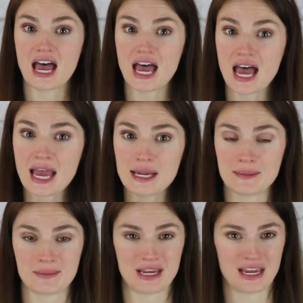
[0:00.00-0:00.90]

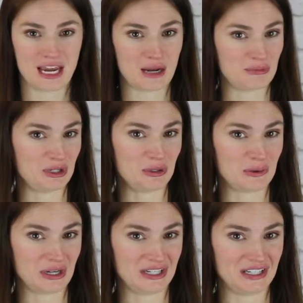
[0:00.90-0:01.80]
I'm happy you
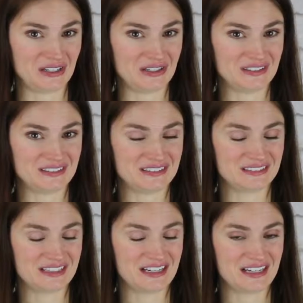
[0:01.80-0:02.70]
are here.
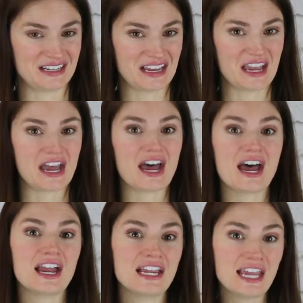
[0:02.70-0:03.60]

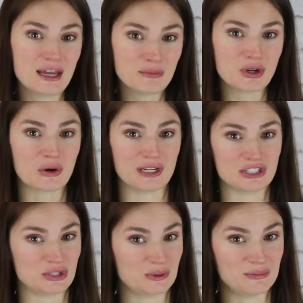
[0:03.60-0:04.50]
I am going
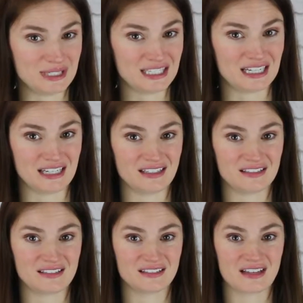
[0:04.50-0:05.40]
to a meeting.
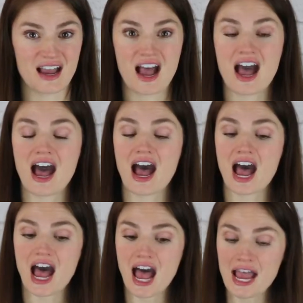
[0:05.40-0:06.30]

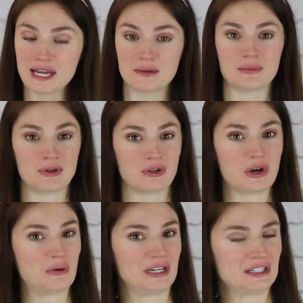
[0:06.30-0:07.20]
I'm
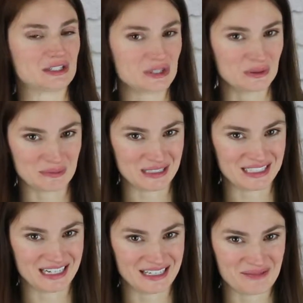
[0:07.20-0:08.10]
going to a
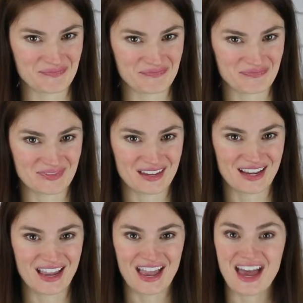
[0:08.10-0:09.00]
meeting.
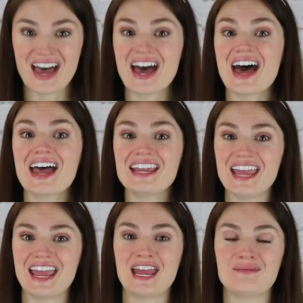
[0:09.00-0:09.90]
I
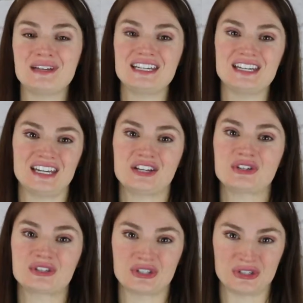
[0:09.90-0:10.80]
am an
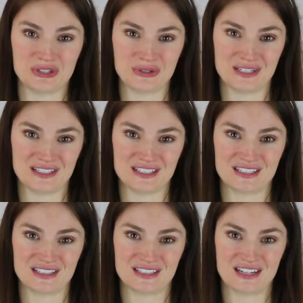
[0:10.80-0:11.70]
English student.
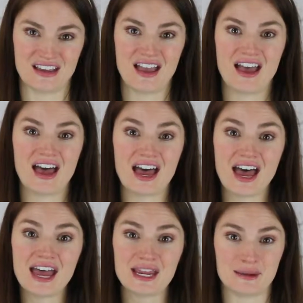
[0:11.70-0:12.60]

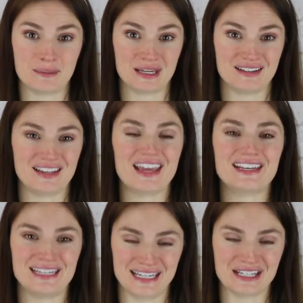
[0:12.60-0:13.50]
I'm
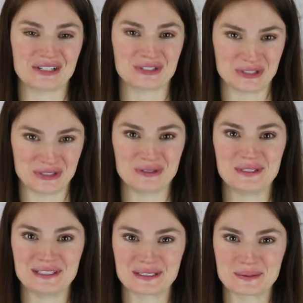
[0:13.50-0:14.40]
an English
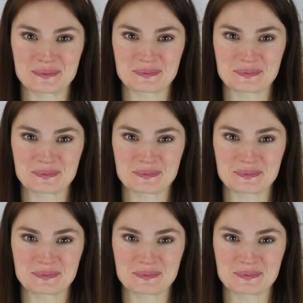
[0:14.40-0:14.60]
student.